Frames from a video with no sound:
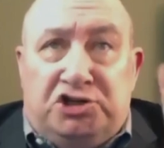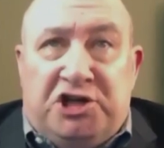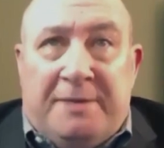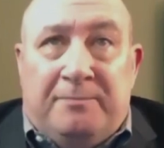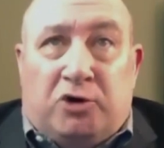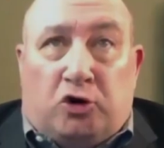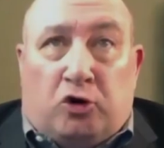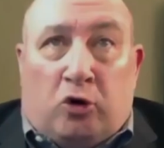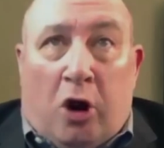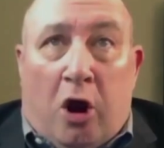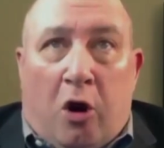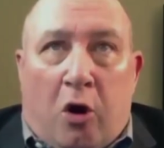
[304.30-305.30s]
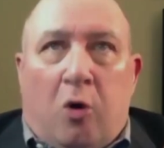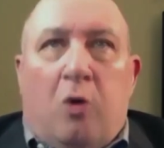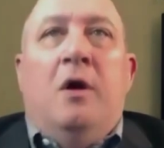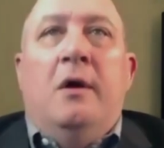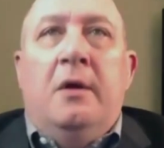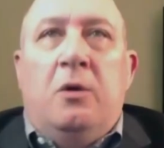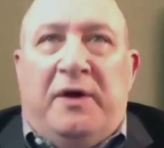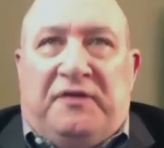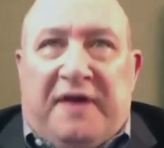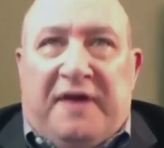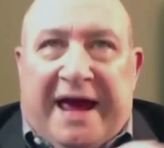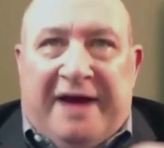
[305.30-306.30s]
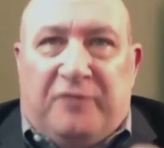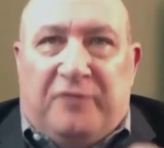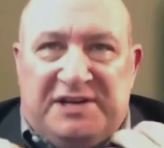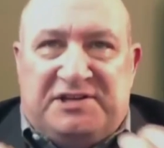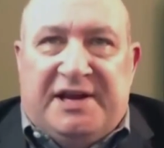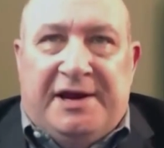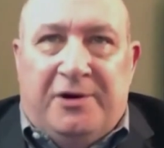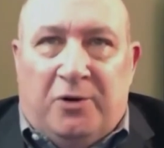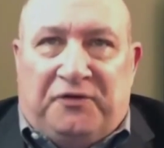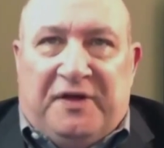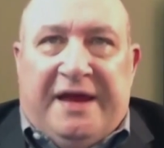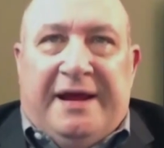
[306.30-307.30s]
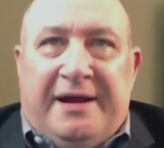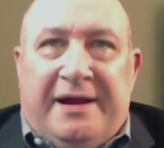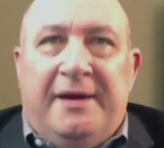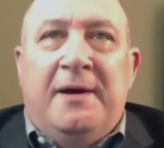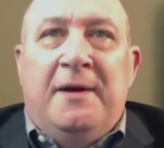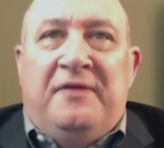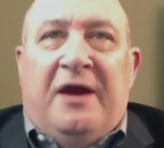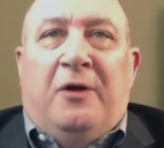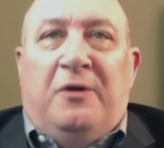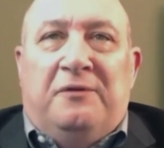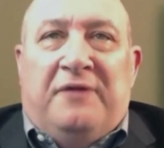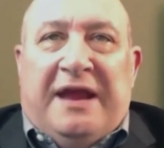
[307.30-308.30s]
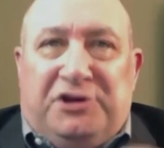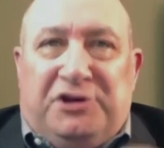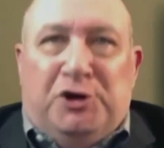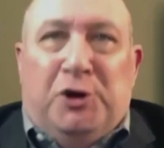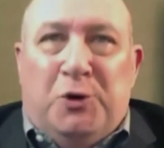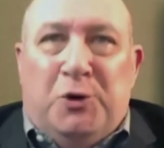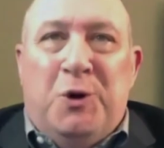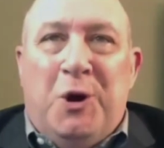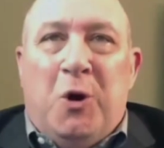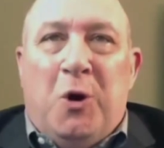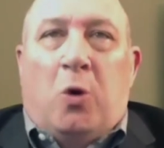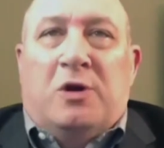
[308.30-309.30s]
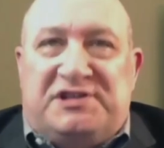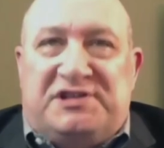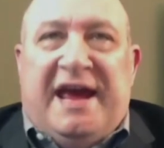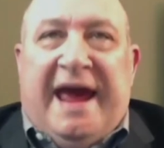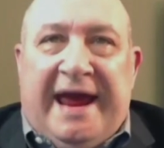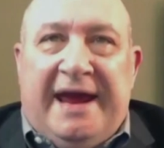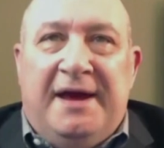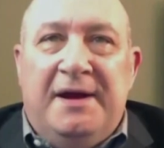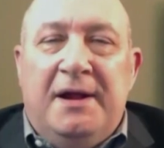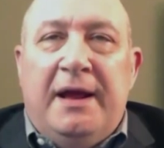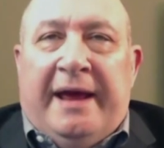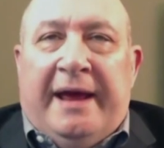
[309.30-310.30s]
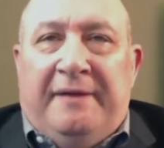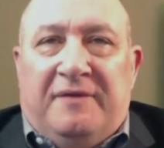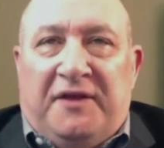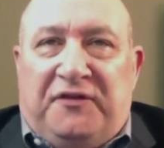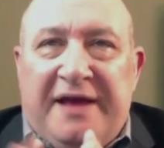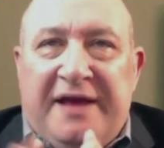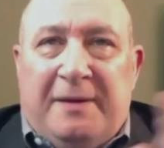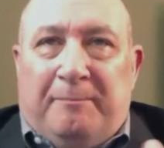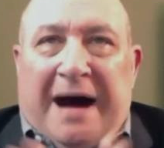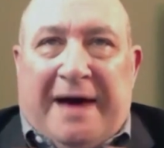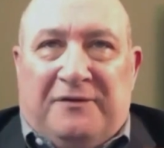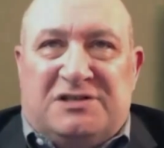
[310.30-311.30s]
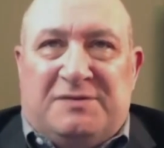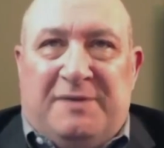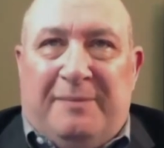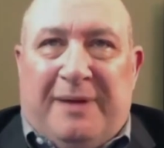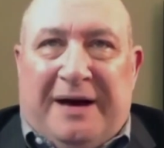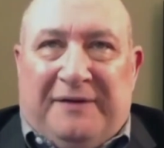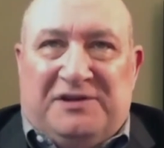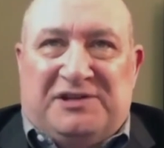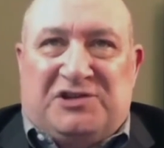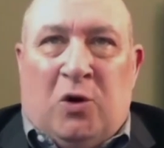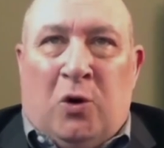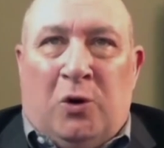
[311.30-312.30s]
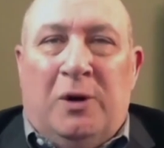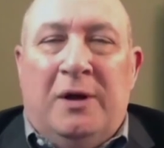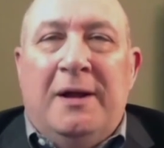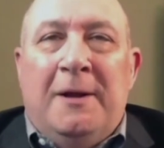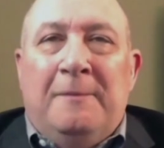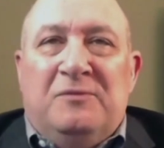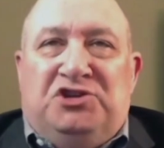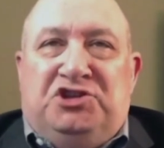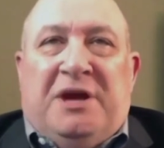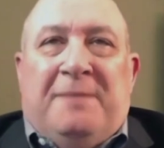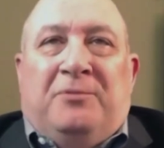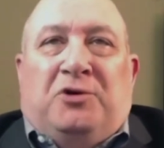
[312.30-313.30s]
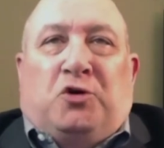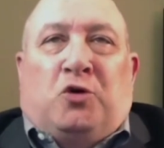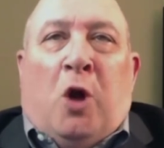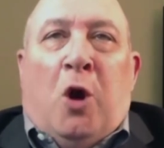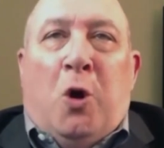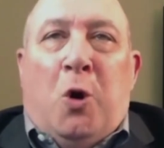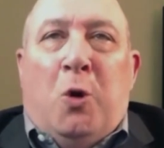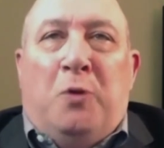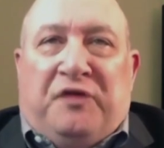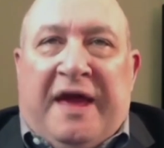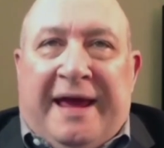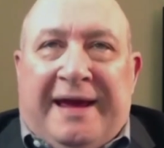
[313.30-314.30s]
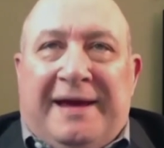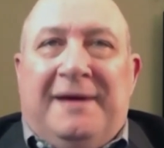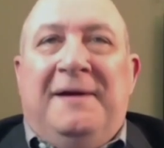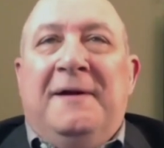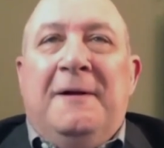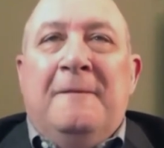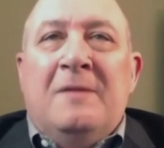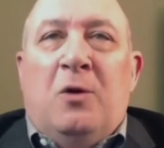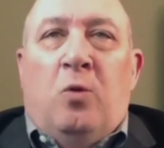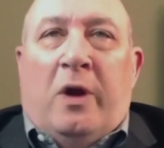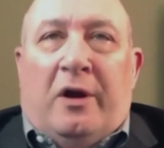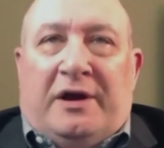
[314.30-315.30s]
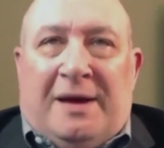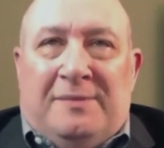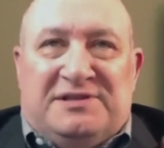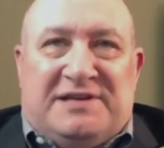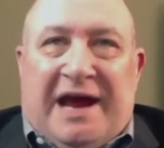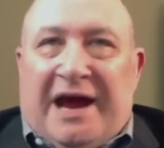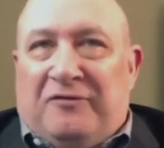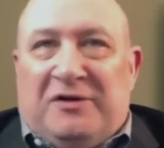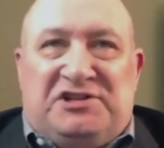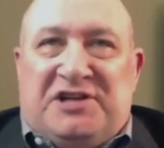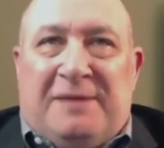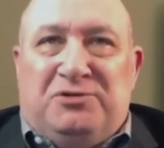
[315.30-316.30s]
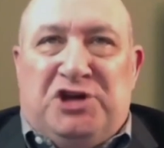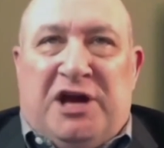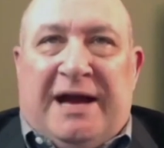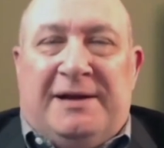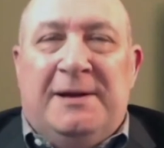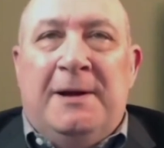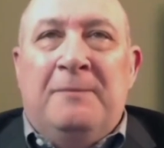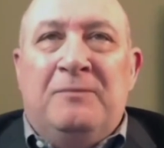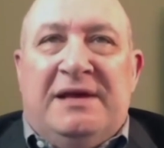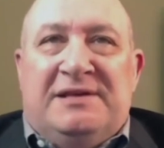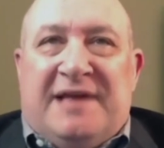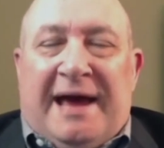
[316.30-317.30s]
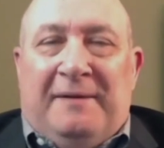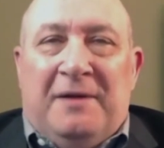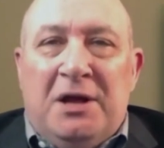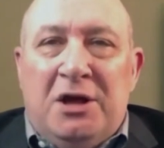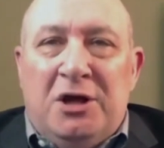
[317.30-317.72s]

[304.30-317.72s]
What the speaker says: Jim Crow with every single thing that they do or say. And the thing that bothers me about this whole Jim Crow thing, where it comes to every subject, is that